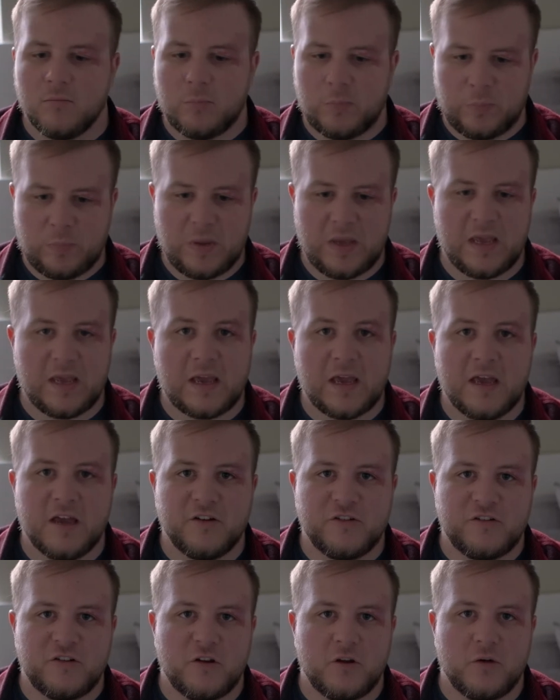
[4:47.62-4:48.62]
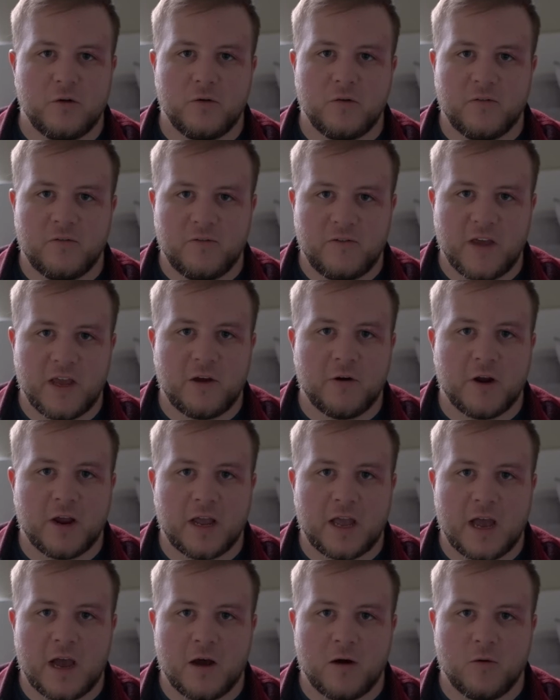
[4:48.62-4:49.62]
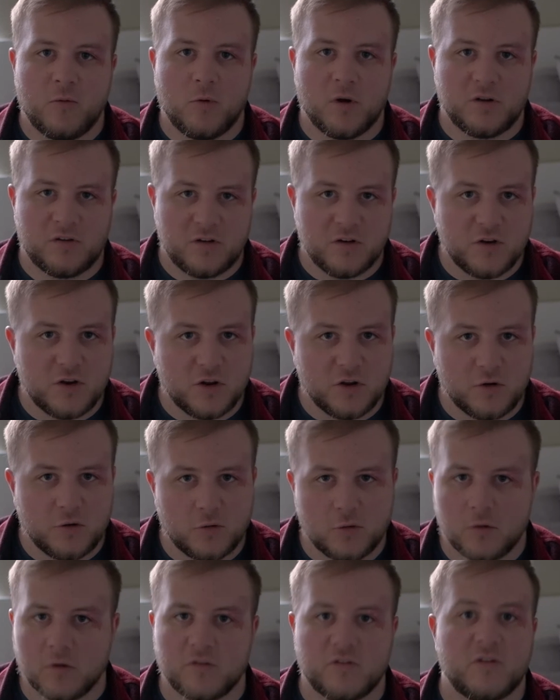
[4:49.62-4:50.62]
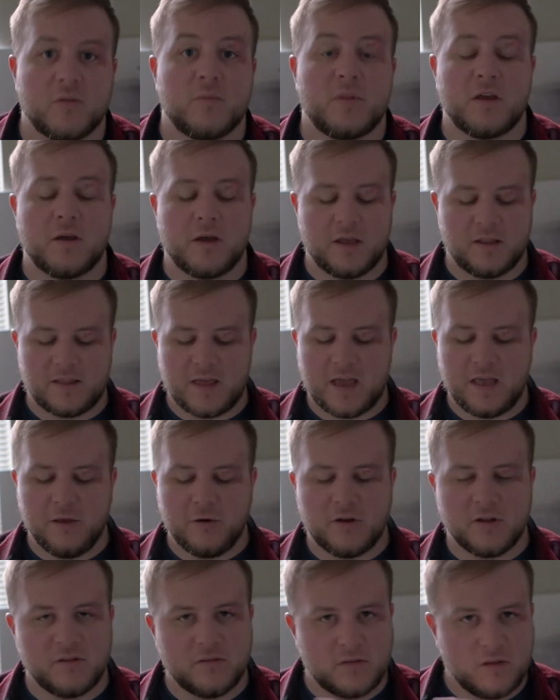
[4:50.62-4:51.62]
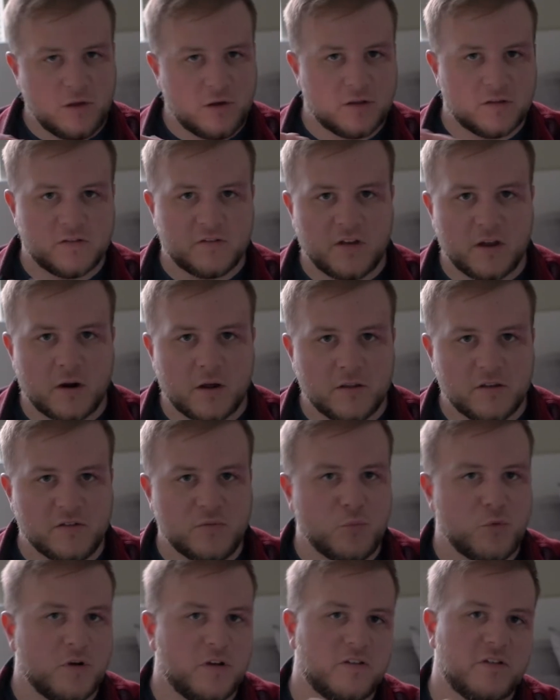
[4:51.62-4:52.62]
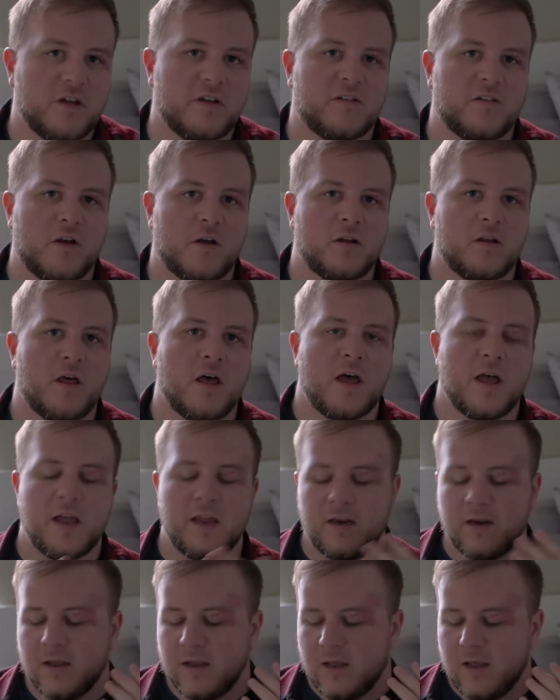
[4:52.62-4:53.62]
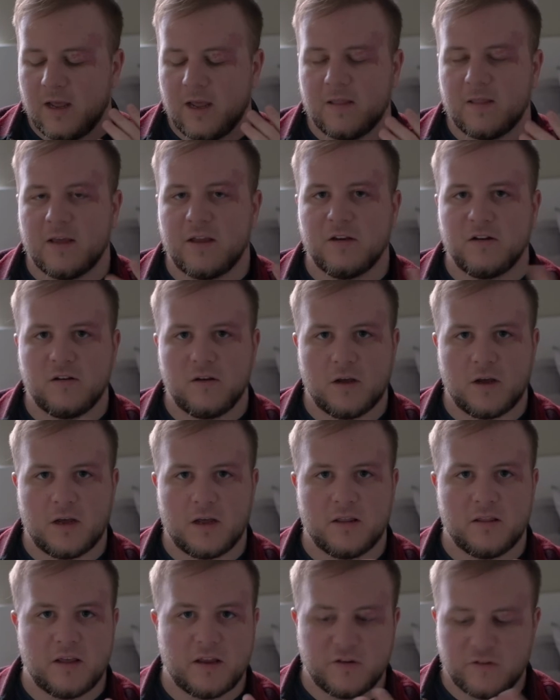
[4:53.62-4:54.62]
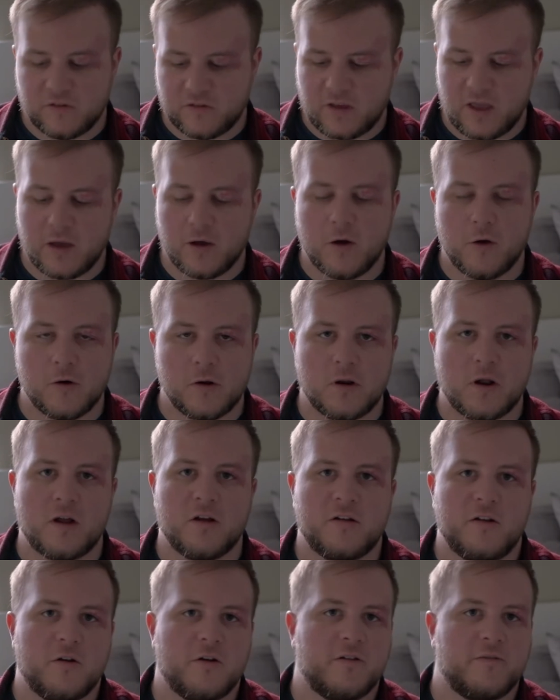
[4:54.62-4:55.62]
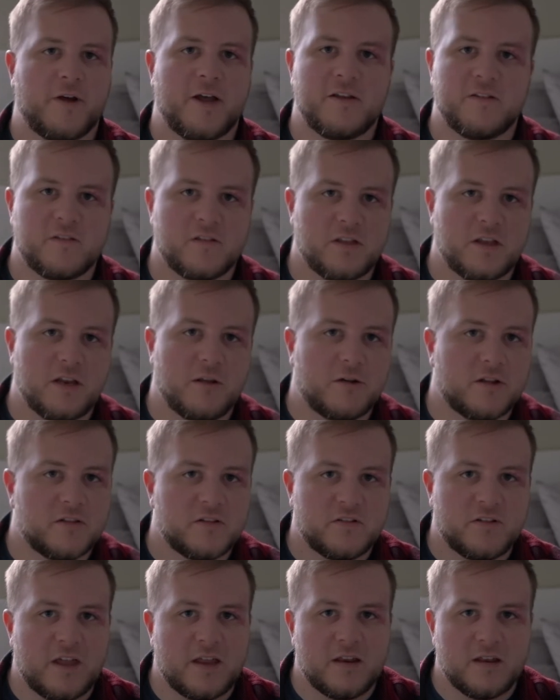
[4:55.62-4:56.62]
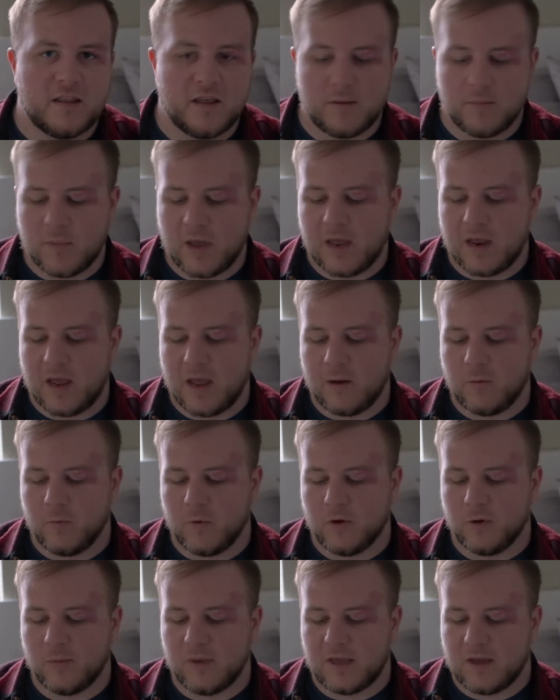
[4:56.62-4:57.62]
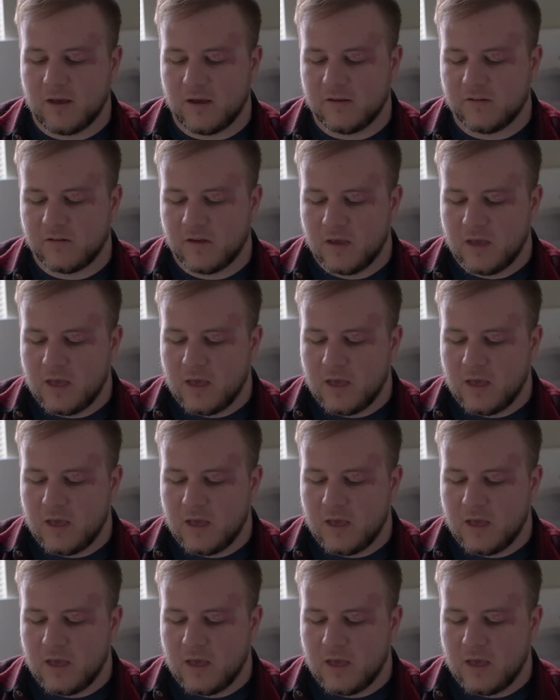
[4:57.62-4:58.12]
big issue, figuring out what to do, or something like that. You can set all these presets online, and then they just get loaded onto your device, and then you can send them at will. Because